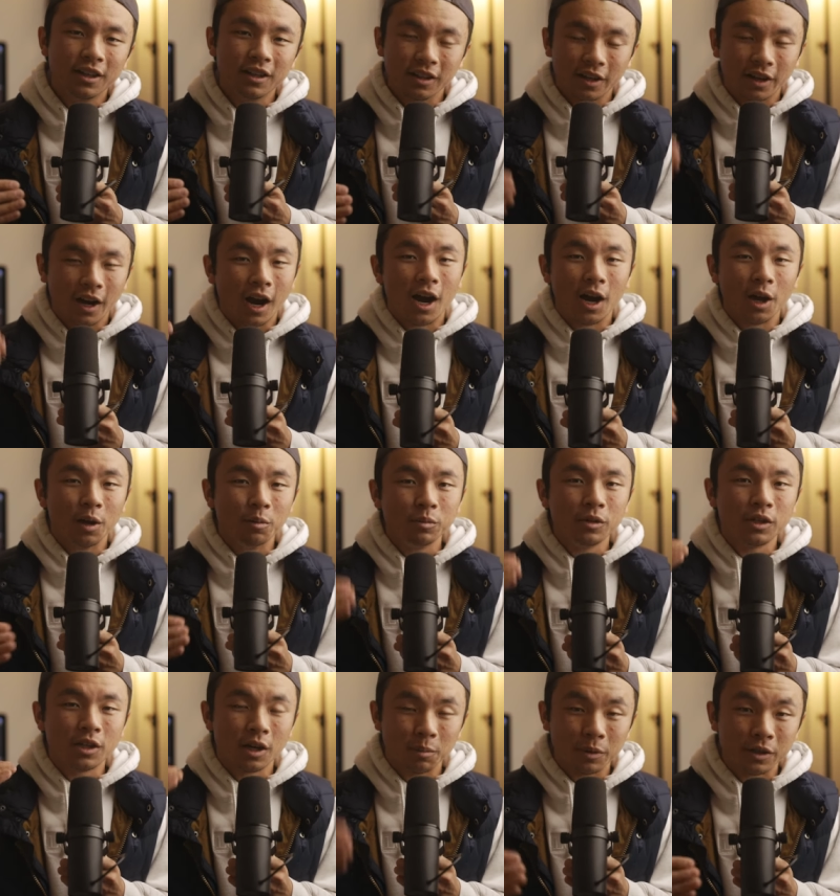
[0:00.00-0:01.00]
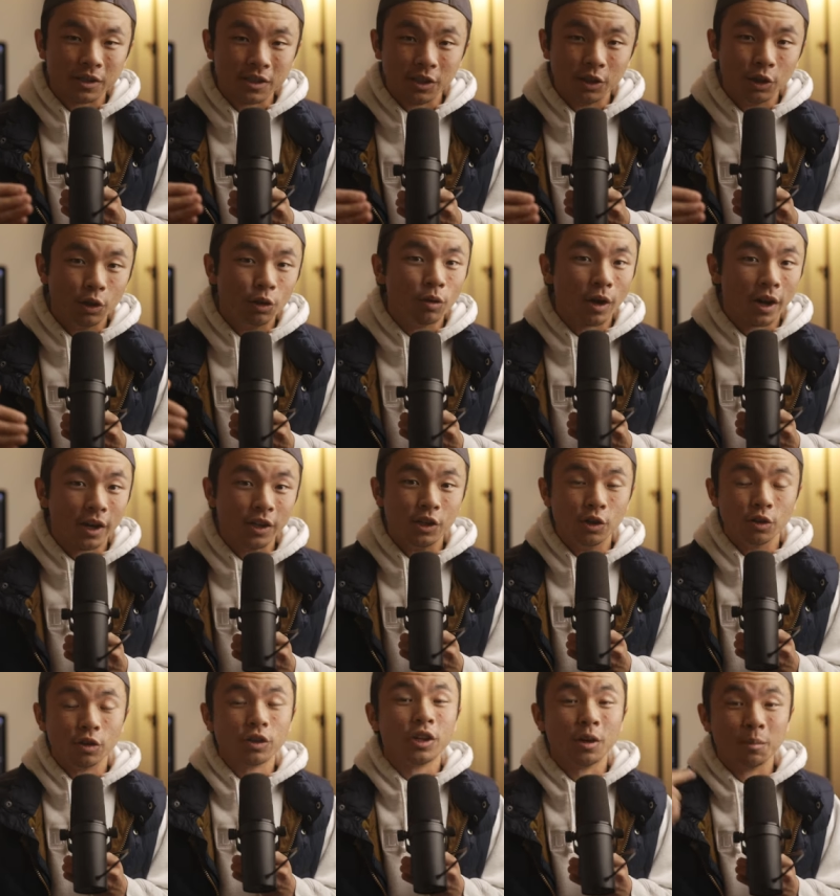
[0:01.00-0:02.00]
Like, I'm coming to you and
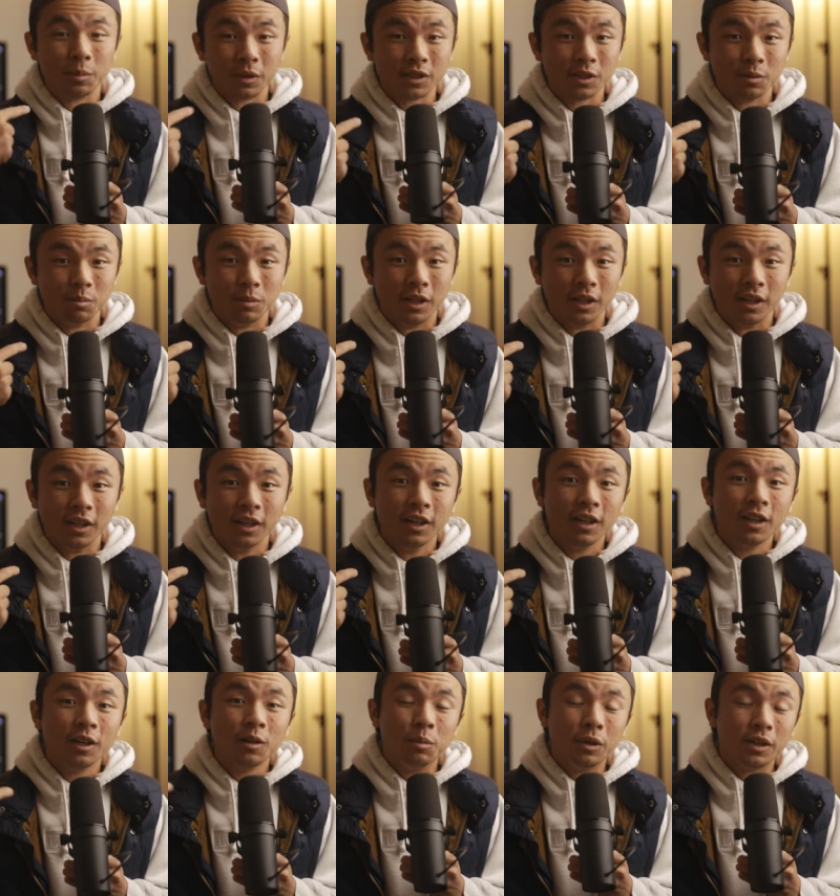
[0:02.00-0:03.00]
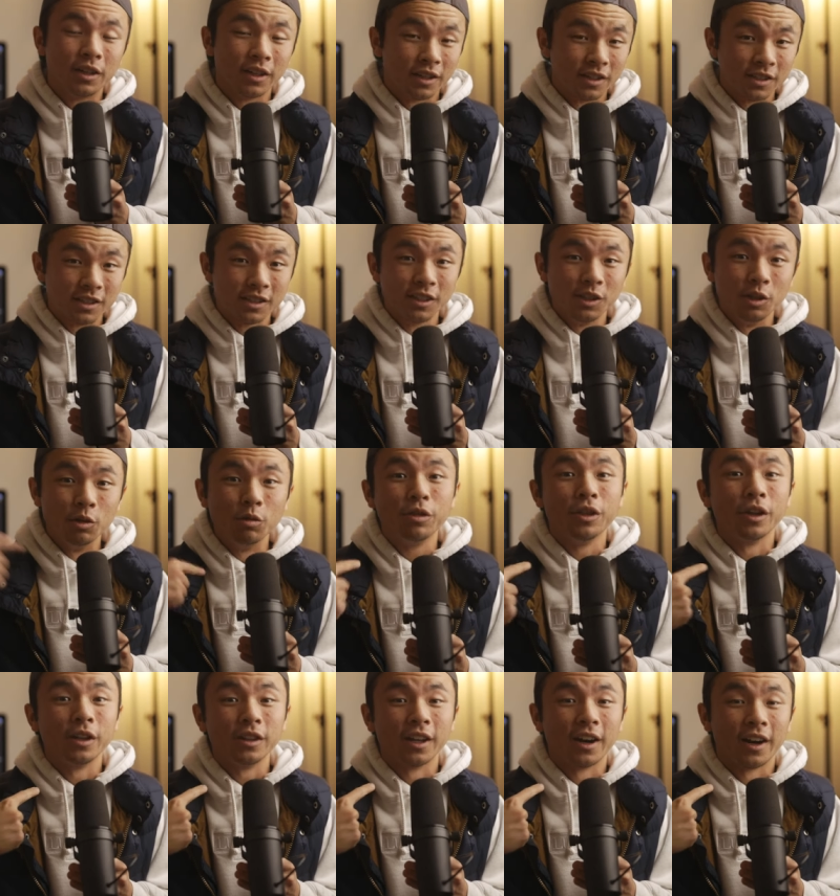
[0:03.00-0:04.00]
you're coming to me because you
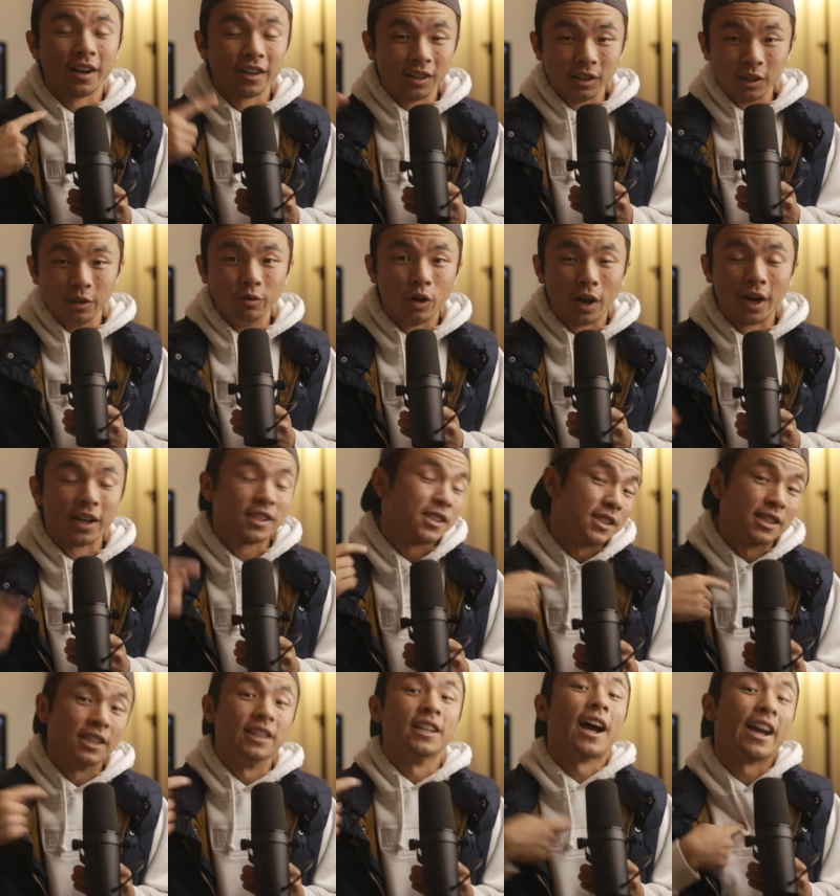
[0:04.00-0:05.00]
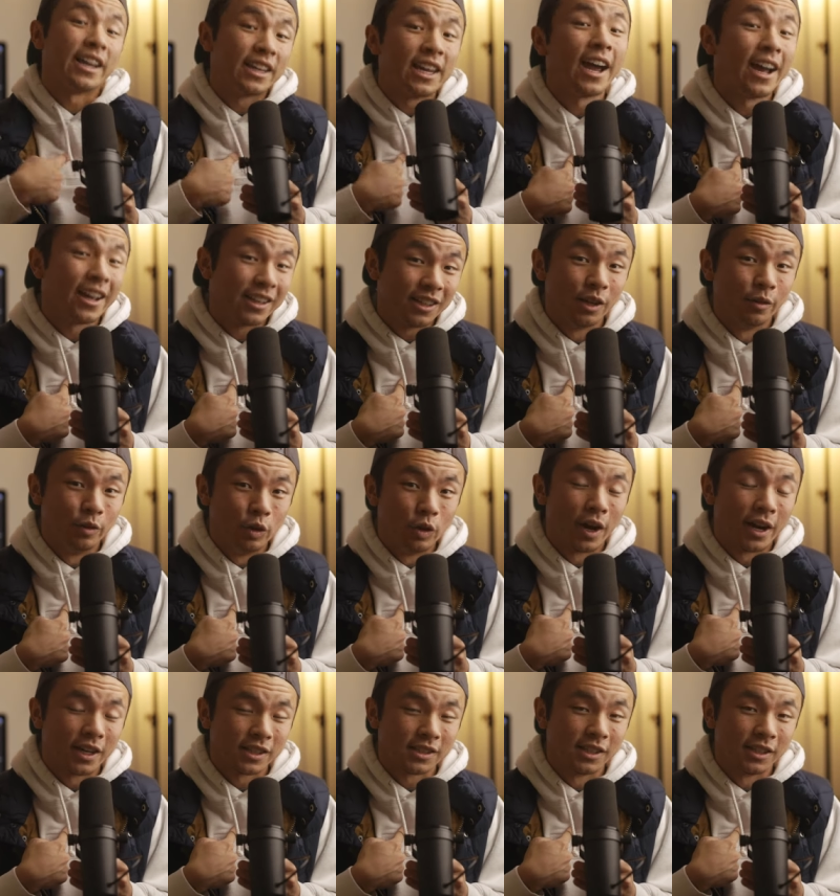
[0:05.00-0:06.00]
think that I can give you assets, and I can give you
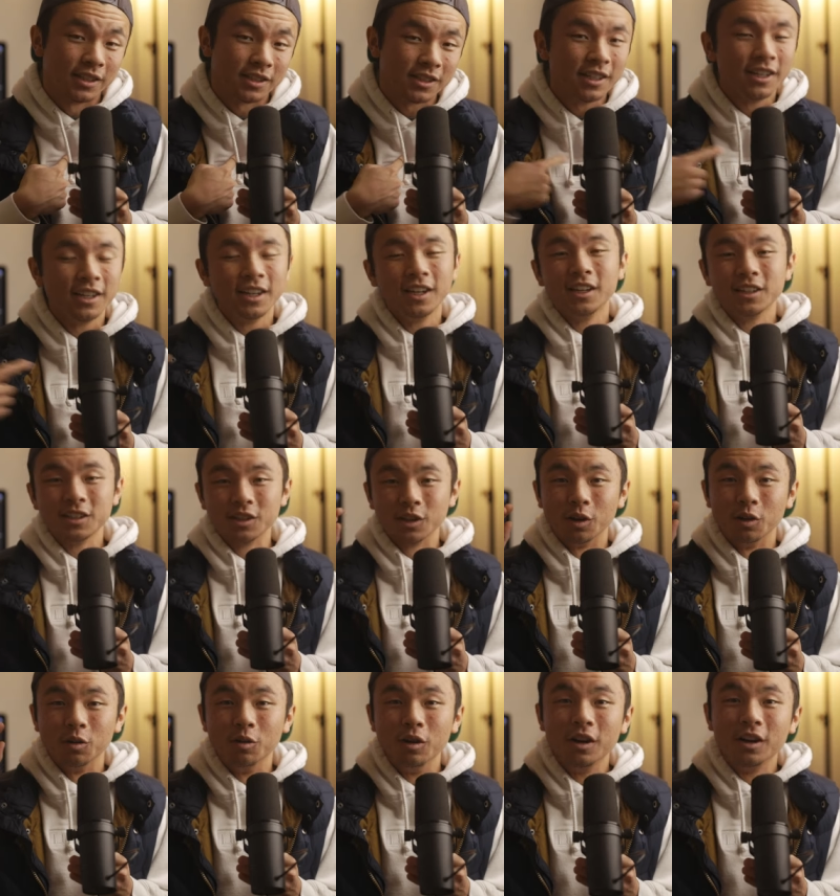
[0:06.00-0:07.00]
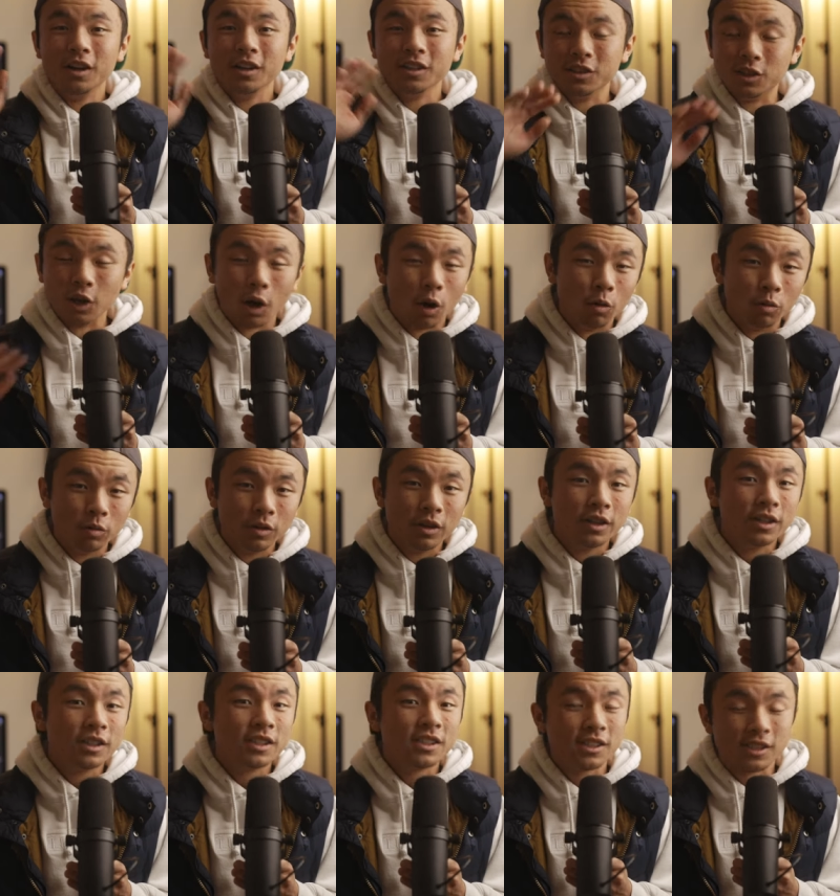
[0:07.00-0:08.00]
assets. So don't
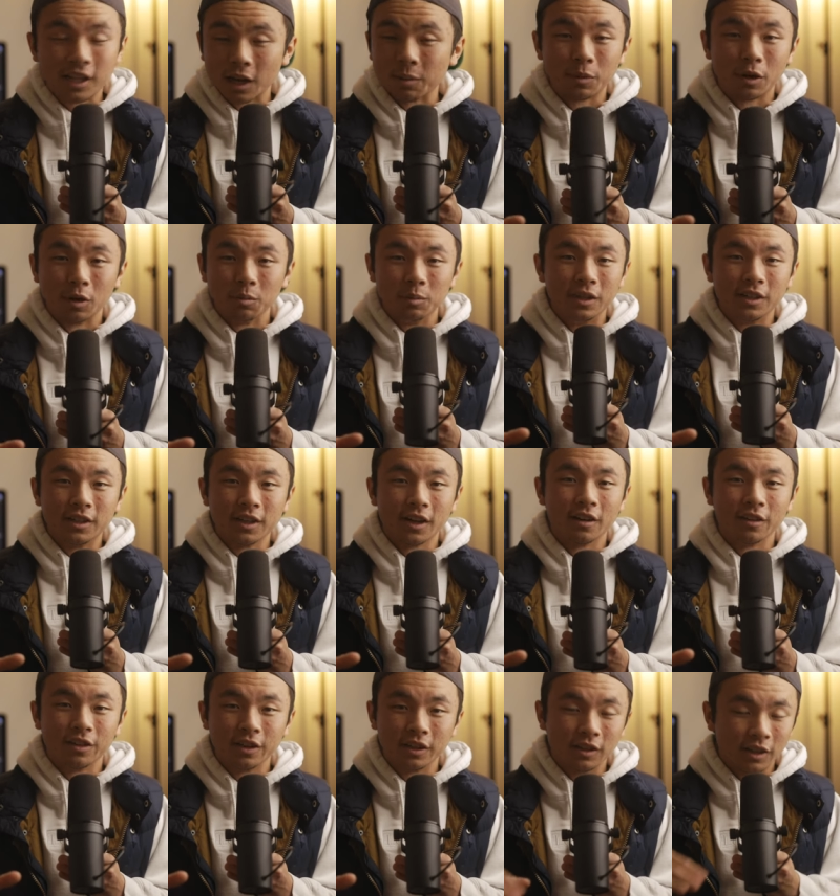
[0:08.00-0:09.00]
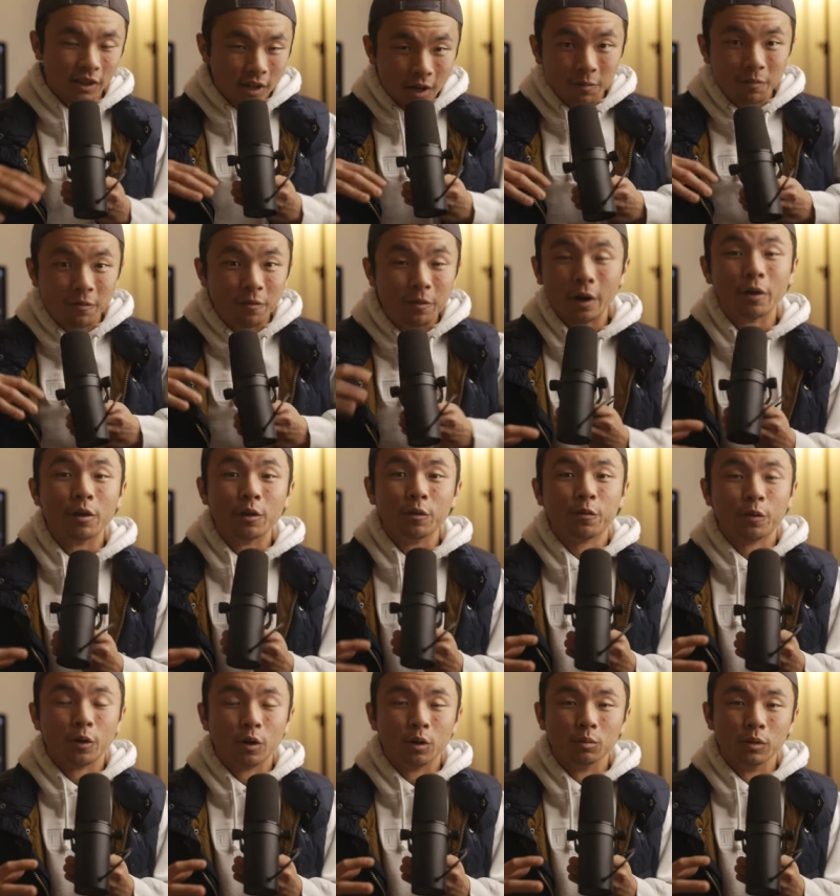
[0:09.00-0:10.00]
step on me, kind of thing. Like, I'm very
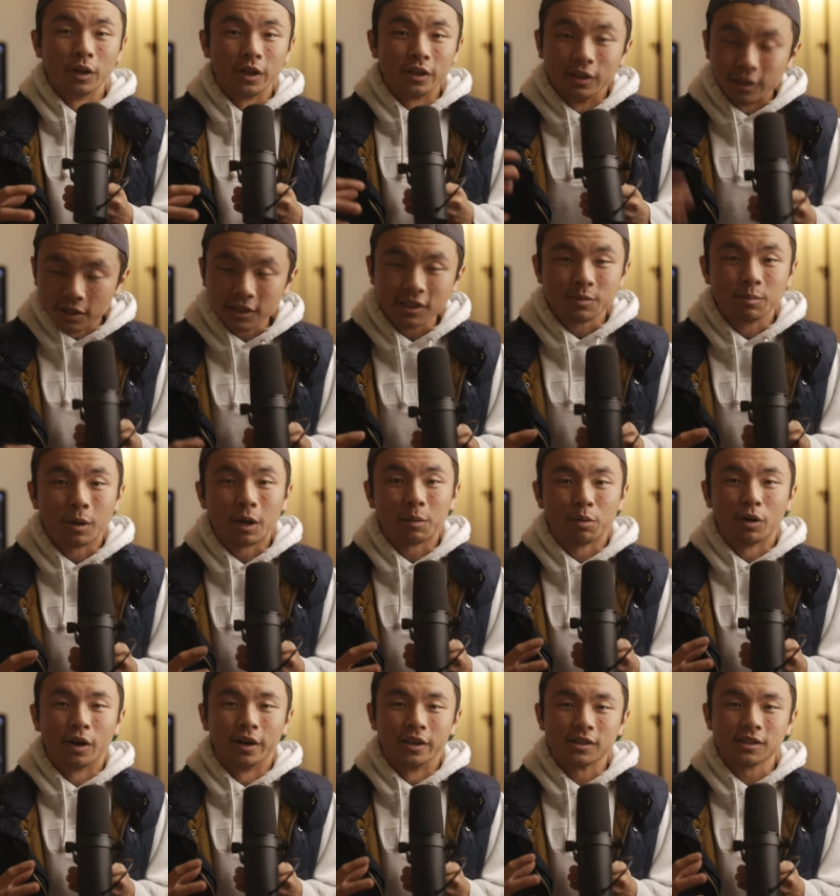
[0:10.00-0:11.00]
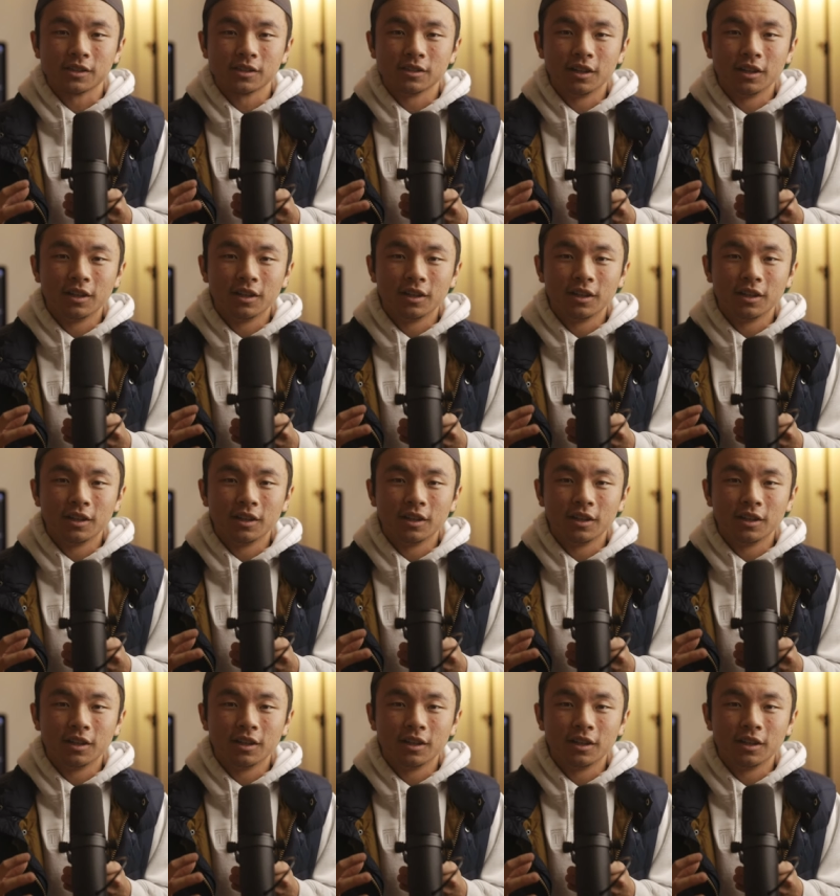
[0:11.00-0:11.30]
firm. Like, this is my price,